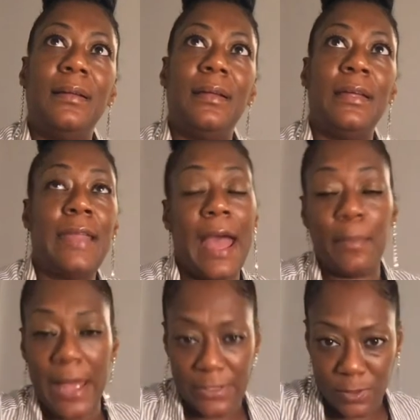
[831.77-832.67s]
and how
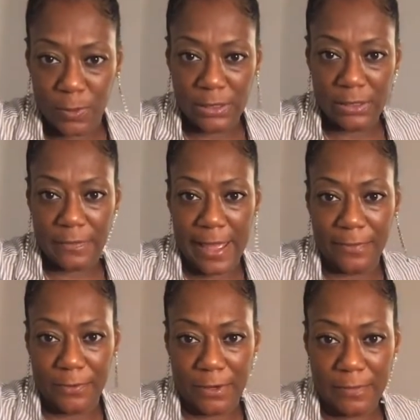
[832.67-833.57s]
bad you're willing to fight
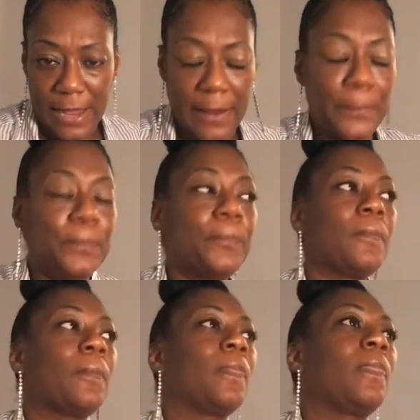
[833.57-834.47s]
for it, right?
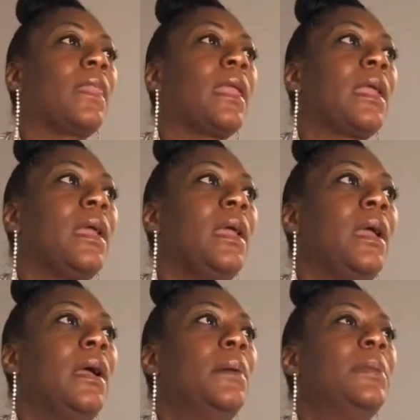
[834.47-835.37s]

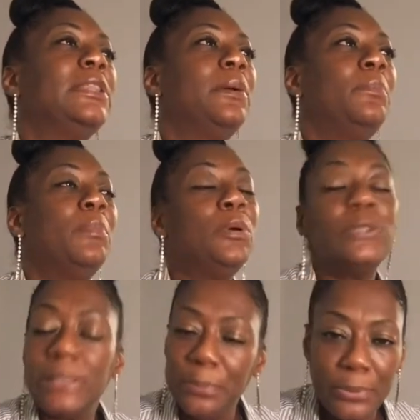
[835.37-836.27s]
But the
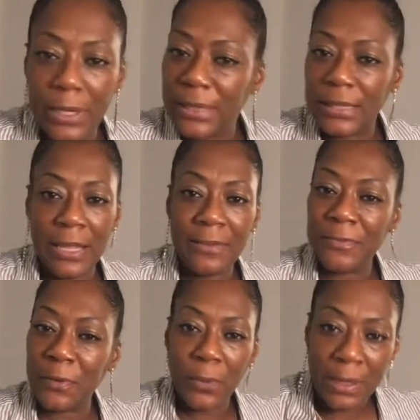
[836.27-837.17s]
most important thing
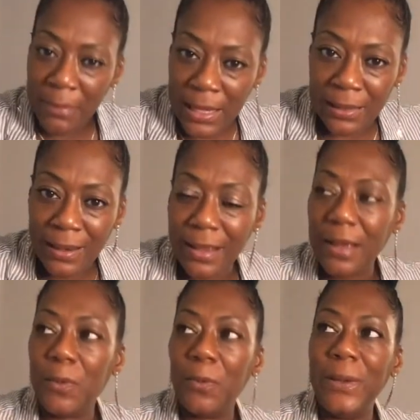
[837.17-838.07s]
for women,
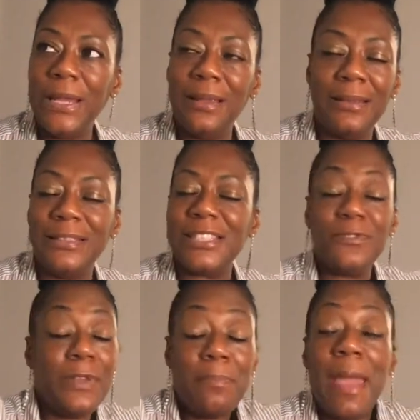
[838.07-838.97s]
we just
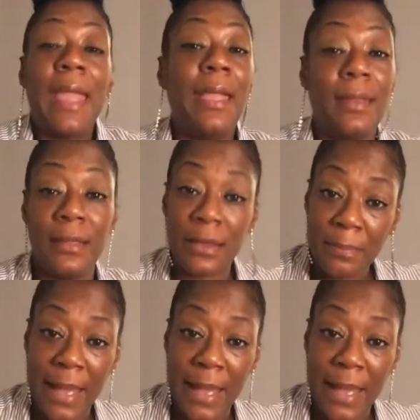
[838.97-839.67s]
remain in your